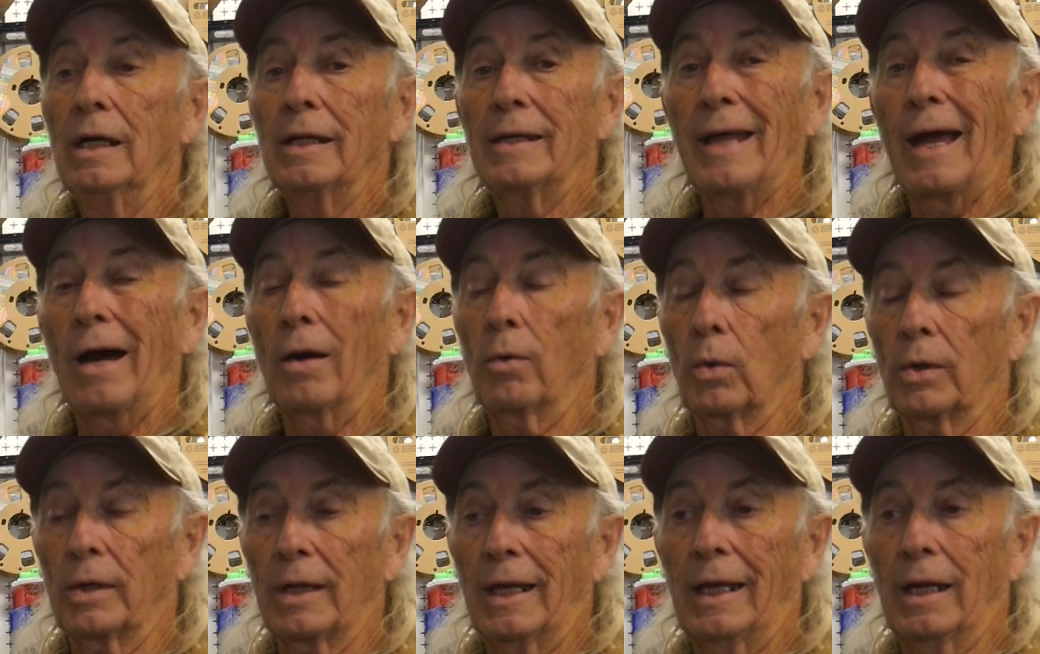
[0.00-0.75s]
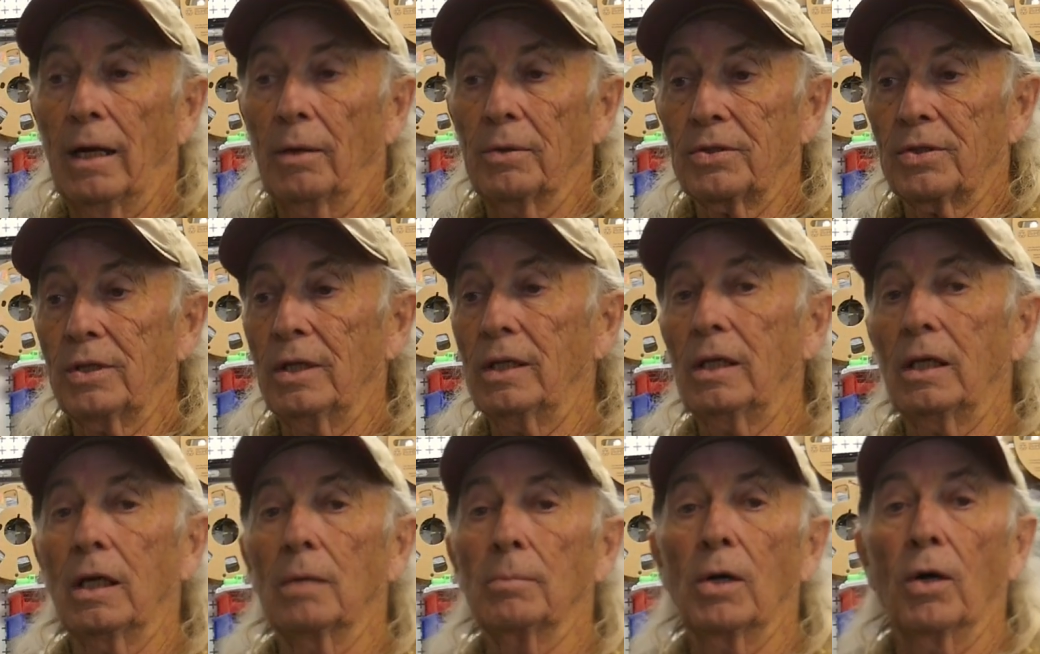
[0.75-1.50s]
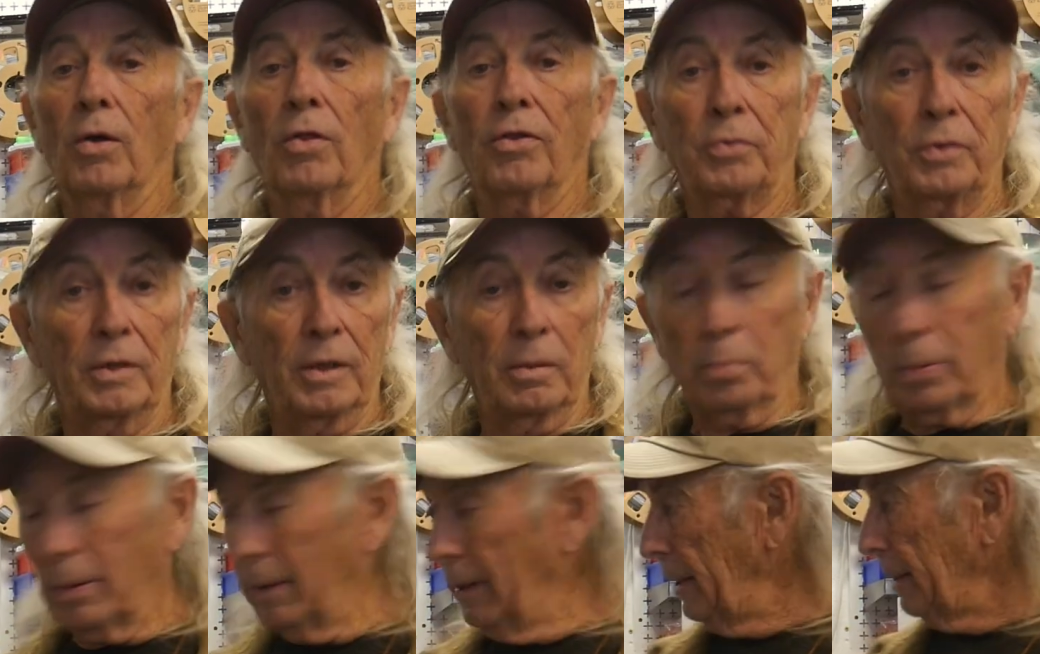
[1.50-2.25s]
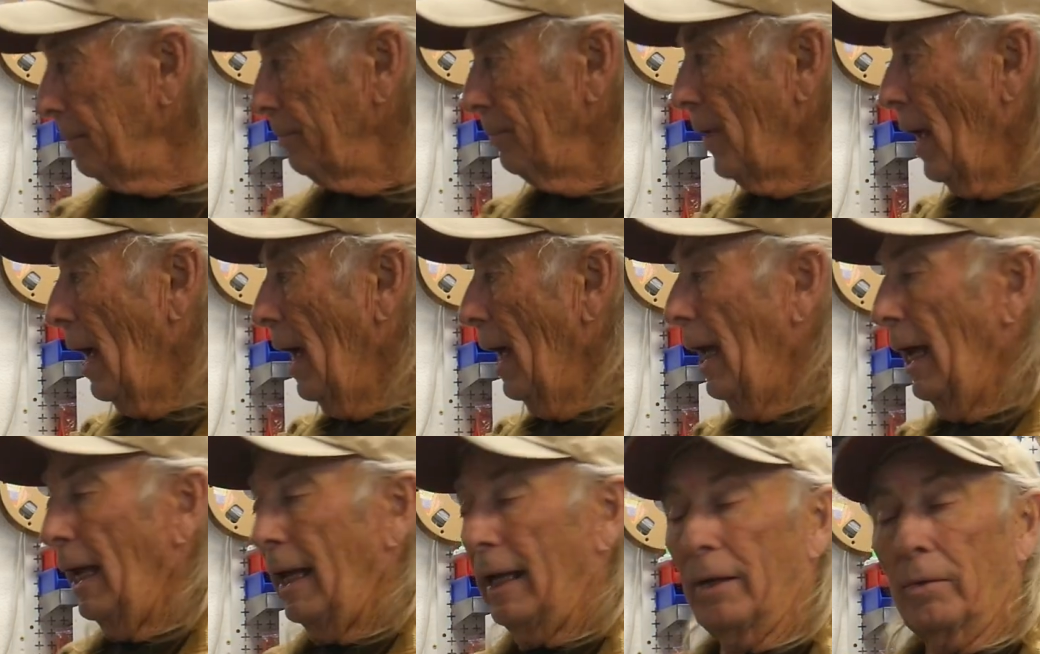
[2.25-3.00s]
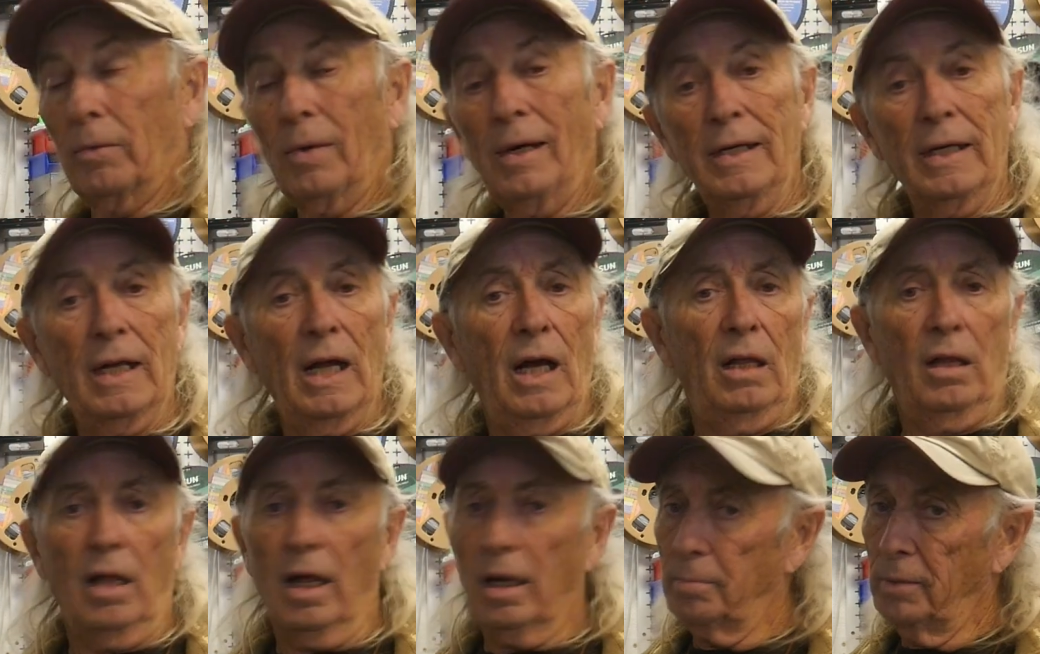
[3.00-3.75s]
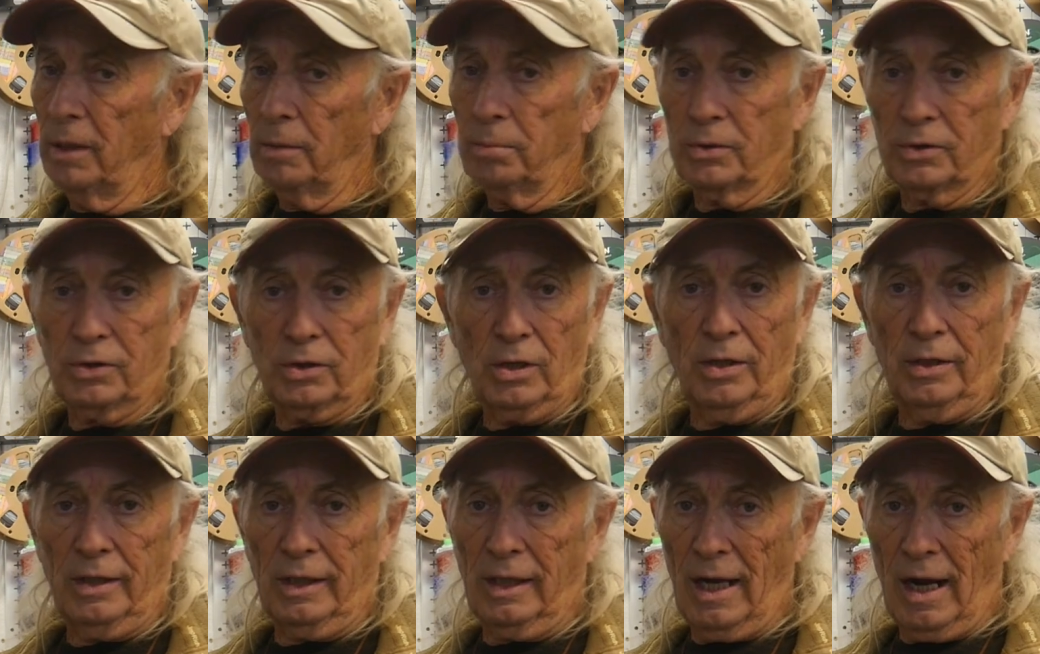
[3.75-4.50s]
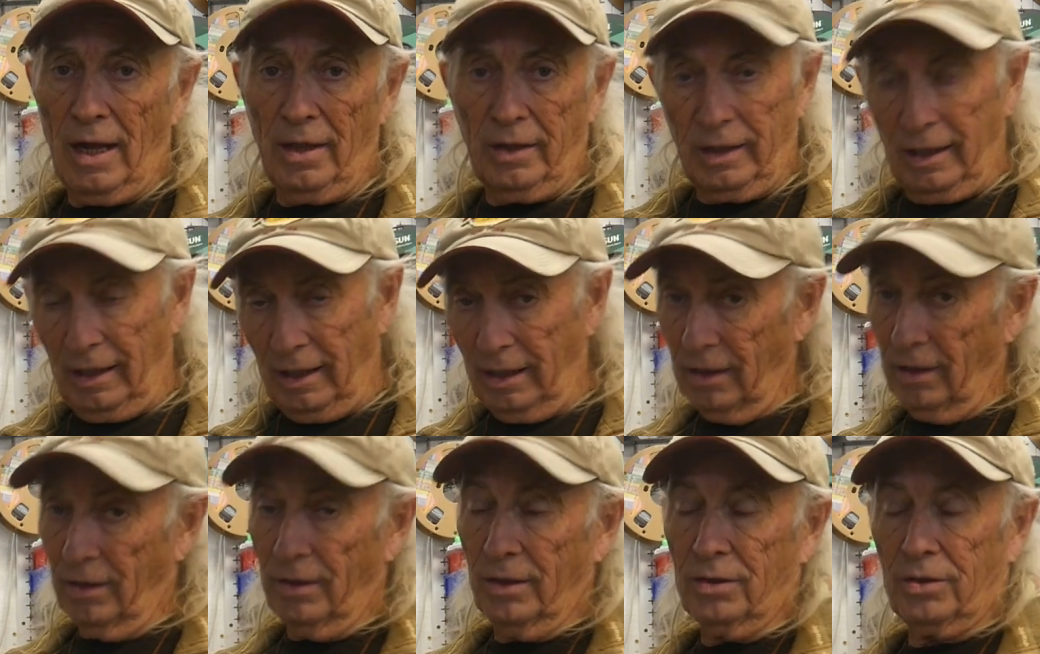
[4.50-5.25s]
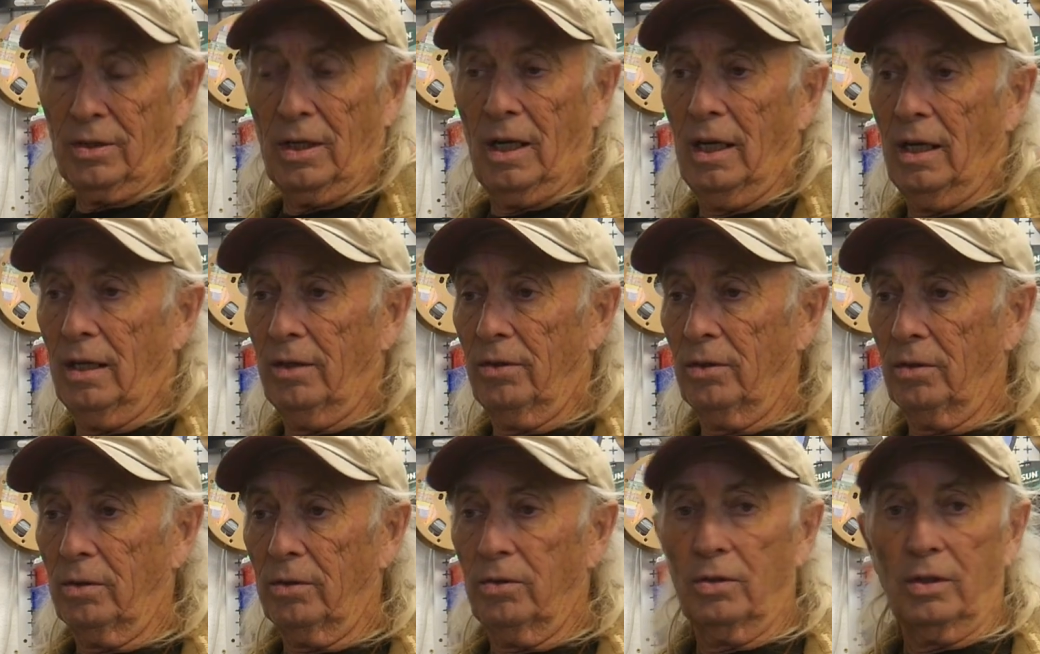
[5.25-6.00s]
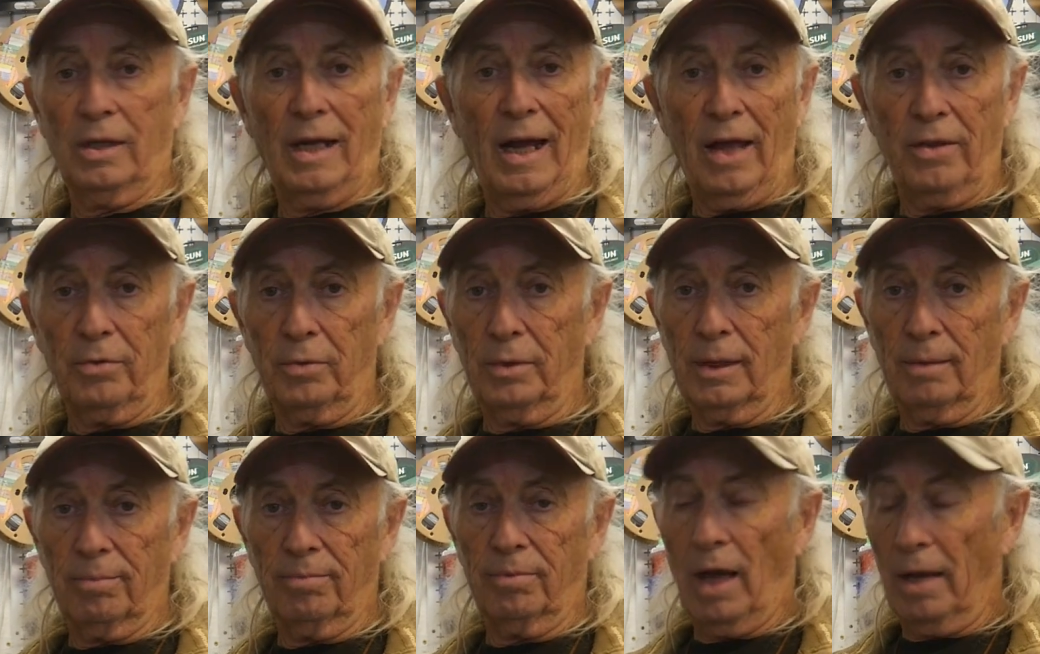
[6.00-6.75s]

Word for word: downward and I was thinking about 3d printing and right now, a lot of people are starting to get, get into this, and they're they're gathering up.